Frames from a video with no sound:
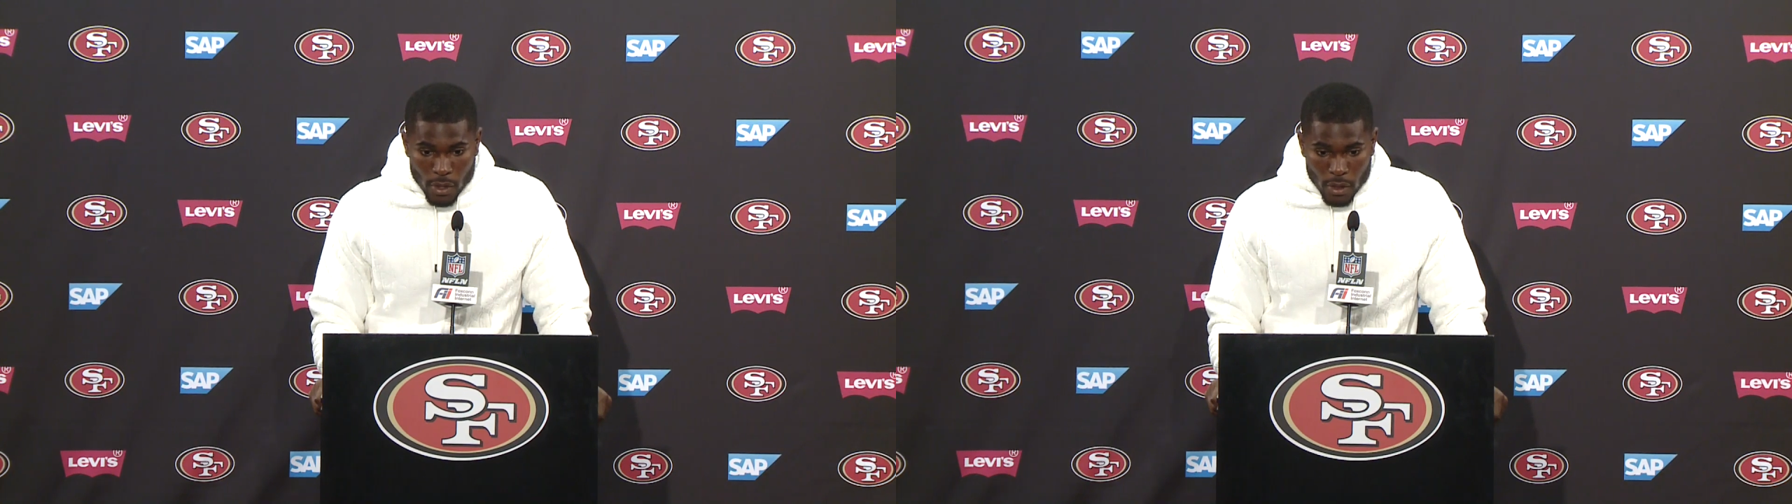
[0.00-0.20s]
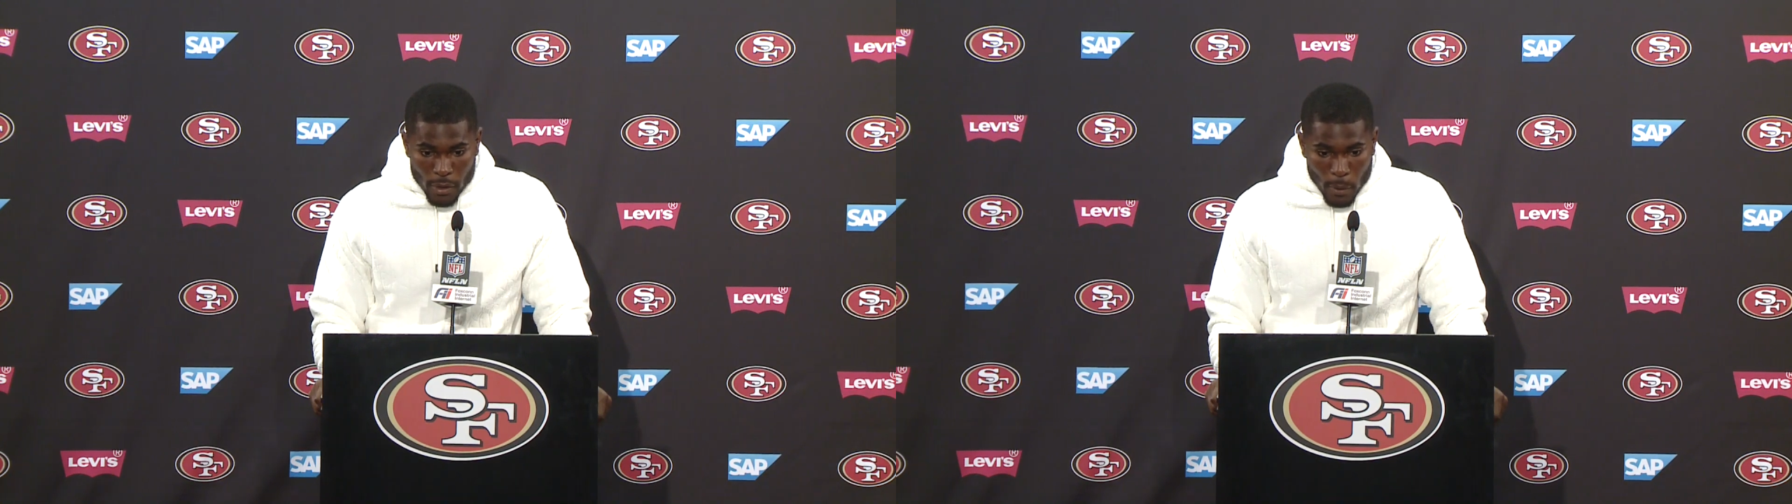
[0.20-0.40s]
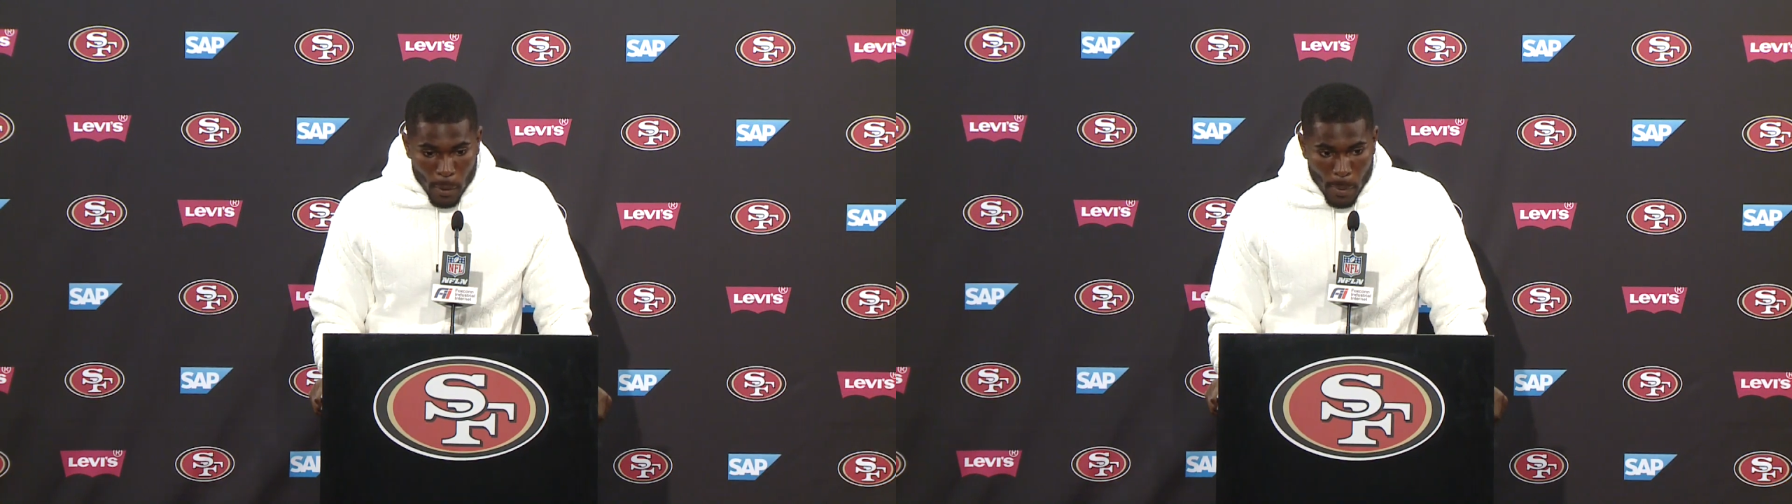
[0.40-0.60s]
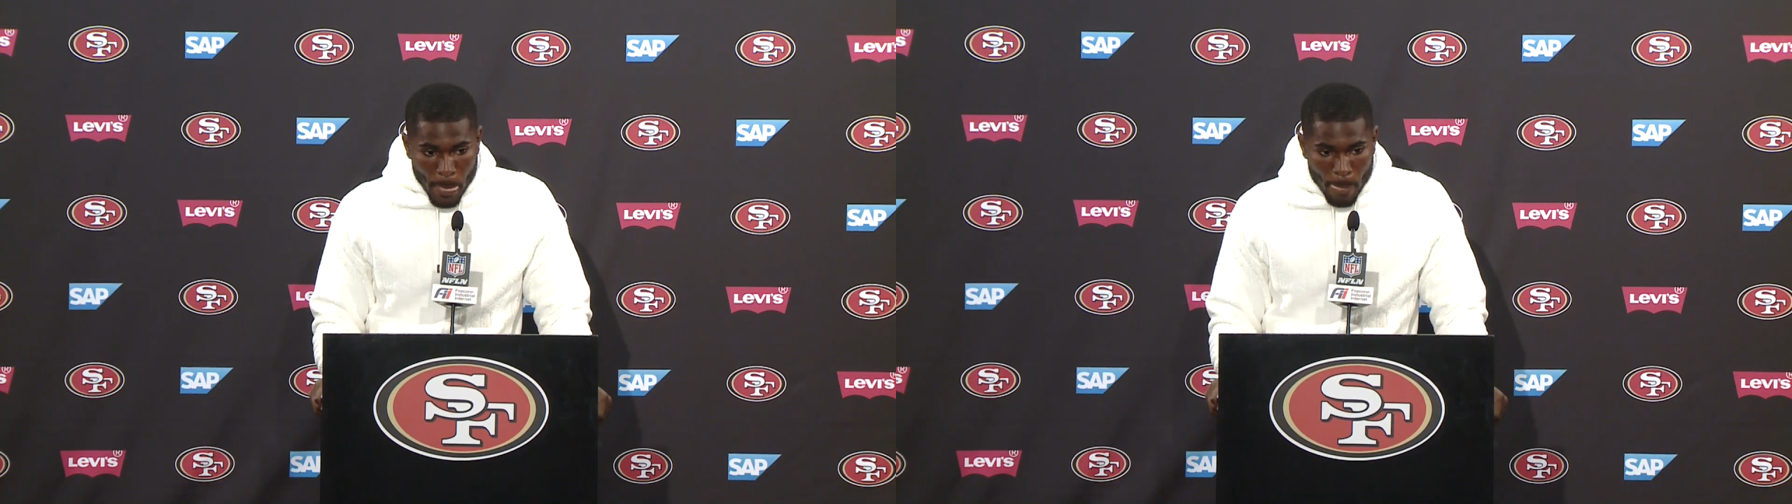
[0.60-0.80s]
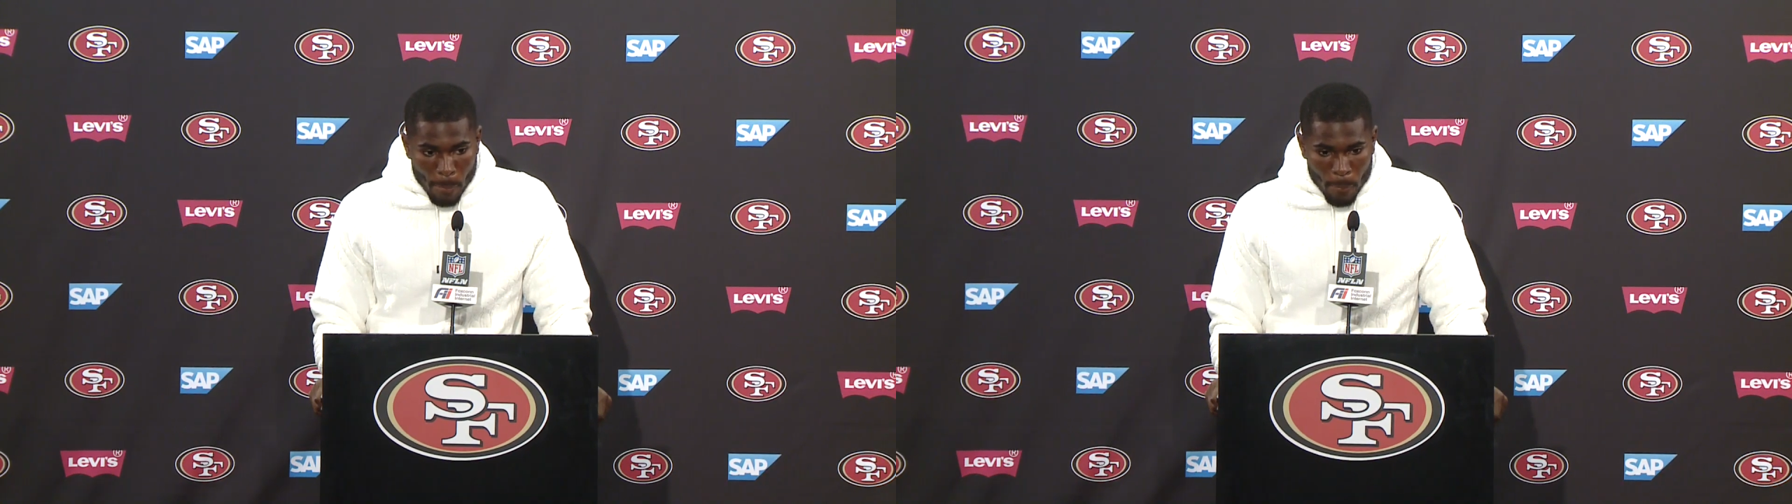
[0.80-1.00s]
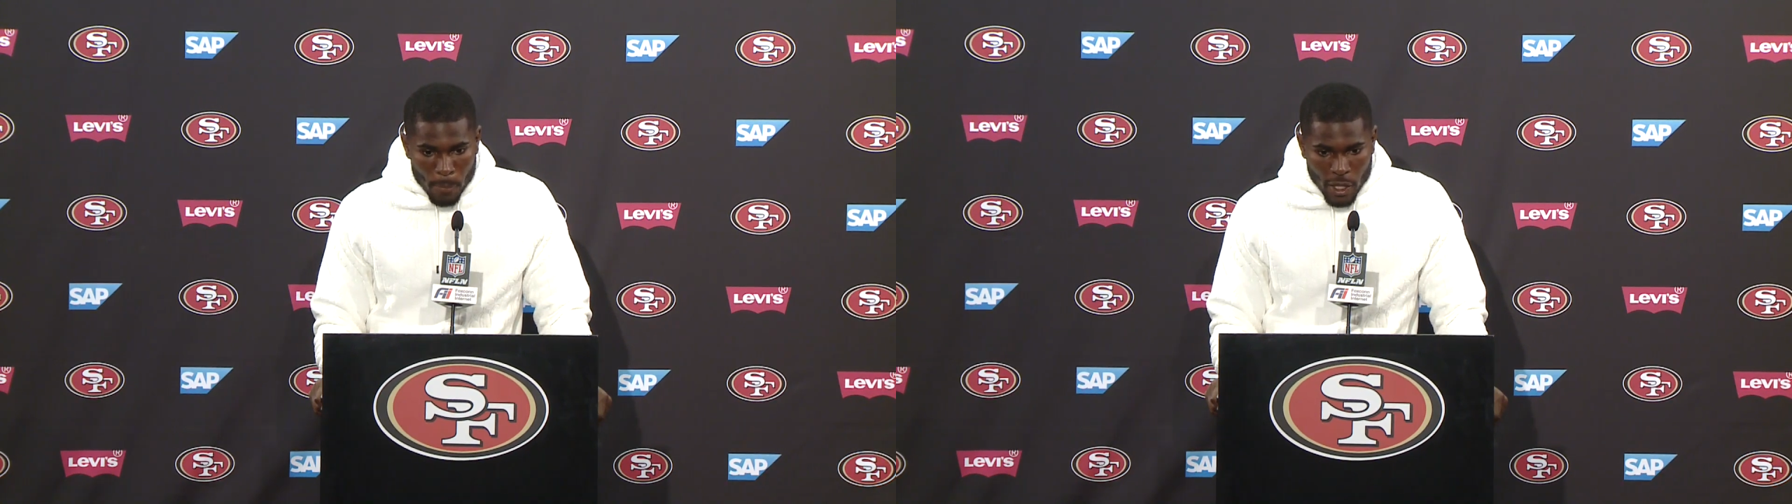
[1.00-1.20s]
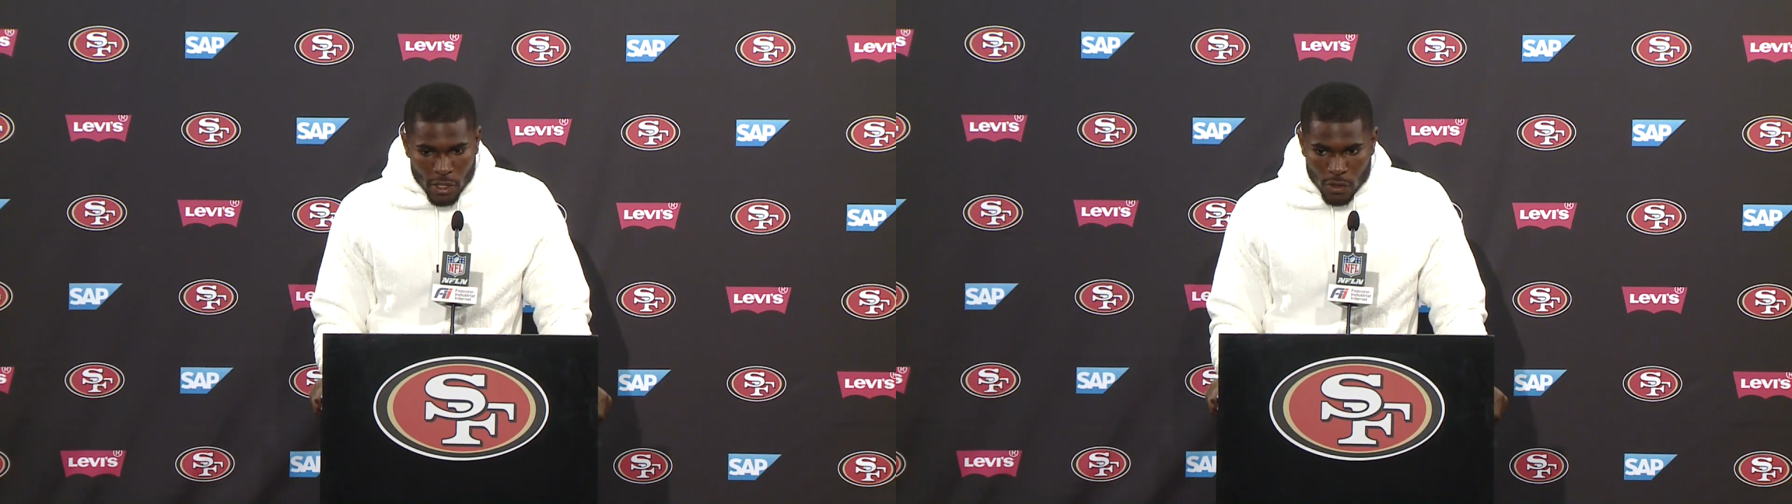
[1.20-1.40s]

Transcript: But I